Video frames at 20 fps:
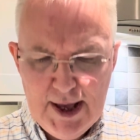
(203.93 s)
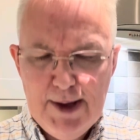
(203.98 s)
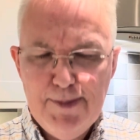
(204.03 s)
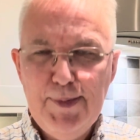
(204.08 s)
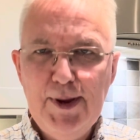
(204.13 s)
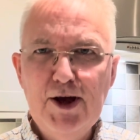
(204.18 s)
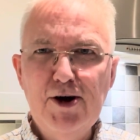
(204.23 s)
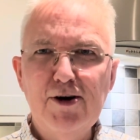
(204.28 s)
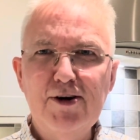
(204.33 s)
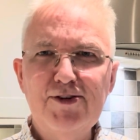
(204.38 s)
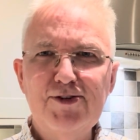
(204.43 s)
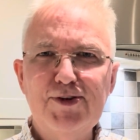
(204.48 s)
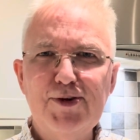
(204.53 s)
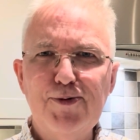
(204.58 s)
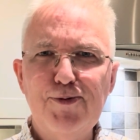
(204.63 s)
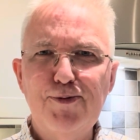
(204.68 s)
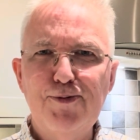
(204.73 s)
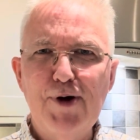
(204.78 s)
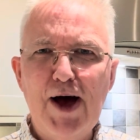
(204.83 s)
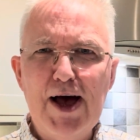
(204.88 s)
because the
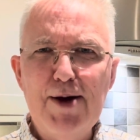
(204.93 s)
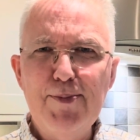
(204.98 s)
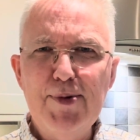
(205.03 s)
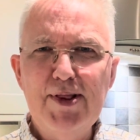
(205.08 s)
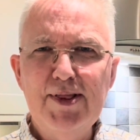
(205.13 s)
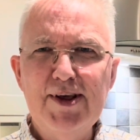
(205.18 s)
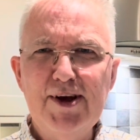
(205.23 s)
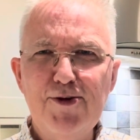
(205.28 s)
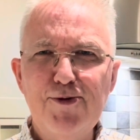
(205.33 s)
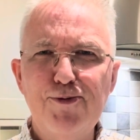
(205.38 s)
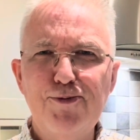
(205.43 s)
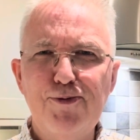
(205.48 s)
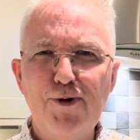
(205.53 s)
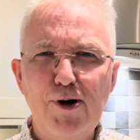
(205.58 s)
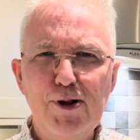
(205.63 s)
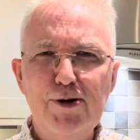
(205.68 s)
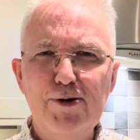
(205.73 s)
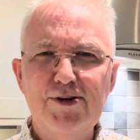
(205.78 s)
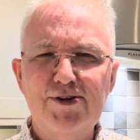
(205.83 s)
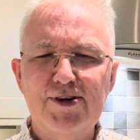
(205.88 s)
famine that
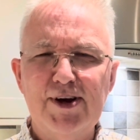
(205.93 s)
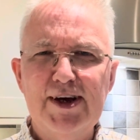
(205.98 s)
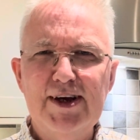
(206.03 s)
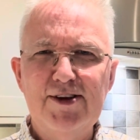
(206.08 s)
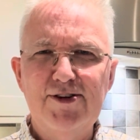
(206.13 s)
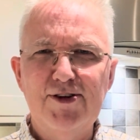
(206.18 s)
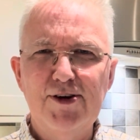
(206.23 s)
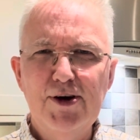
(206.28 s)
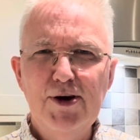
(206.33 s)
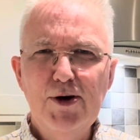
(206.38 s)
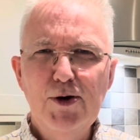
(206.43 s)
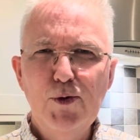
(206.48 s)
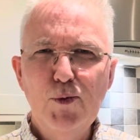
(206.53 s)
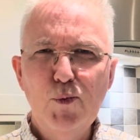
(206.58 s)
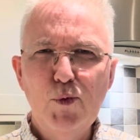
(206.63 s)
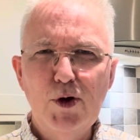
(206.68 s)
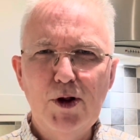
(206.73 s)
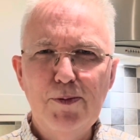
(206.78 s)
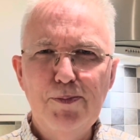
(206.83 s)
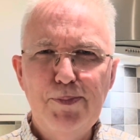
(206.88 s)
follows it
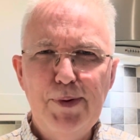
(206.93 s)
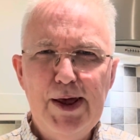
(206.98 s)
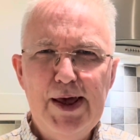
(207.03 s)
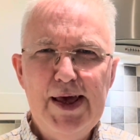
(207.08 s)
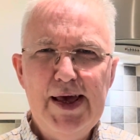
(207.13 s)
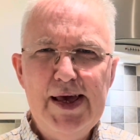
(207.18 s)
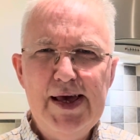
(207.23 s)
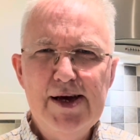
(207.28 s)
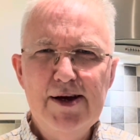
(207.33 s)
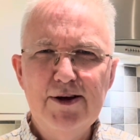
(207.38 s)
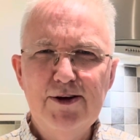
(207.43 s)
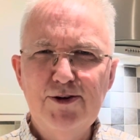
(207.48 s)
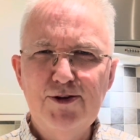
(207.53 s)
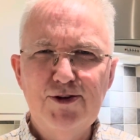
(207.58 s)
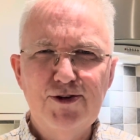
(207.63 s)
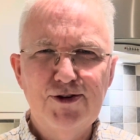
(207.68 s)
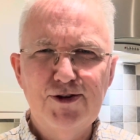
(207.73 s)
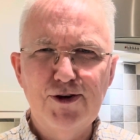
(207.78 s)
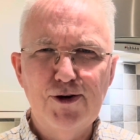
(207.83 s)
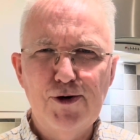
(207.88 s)
will be
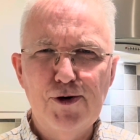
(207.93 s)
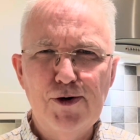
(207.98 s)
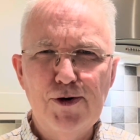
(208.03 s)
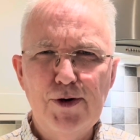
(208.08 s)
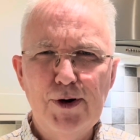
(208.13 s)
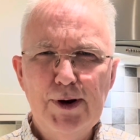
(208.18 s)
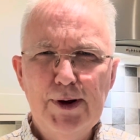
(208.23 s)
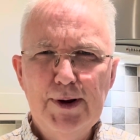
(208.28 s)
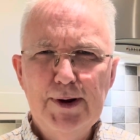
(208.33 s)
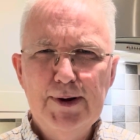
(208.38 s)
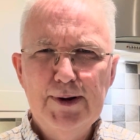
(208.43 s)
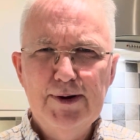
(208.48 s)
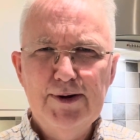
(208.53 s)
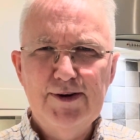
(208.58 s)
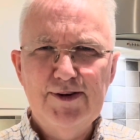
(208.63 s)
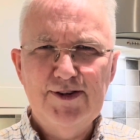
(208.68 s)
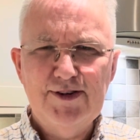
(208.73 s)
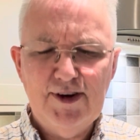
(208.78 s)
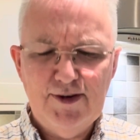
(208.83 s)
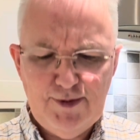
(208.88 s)
so
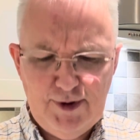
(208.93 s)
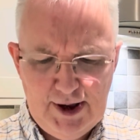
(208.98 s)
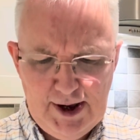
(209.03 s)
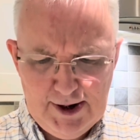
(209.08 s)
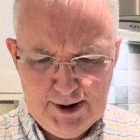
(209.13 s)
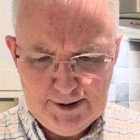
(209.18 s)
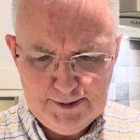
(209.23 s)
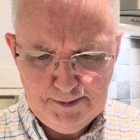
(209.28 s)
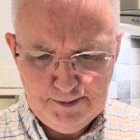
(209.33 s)
severe."